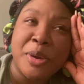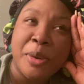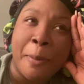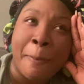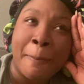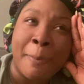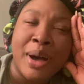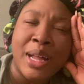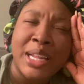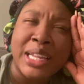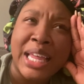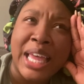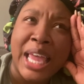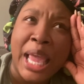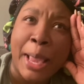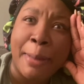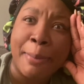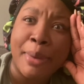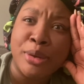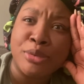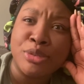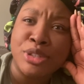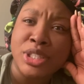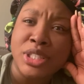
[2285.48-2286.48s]
ball of
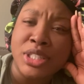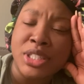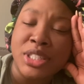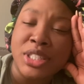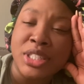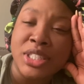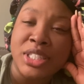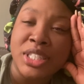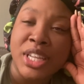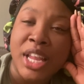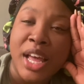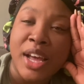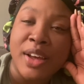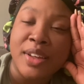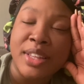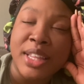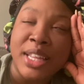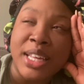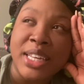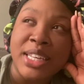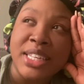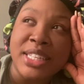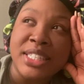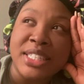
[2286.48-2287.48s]
emotions
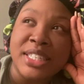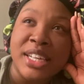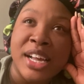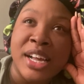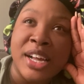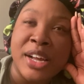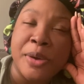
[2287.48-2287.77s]
nowadays.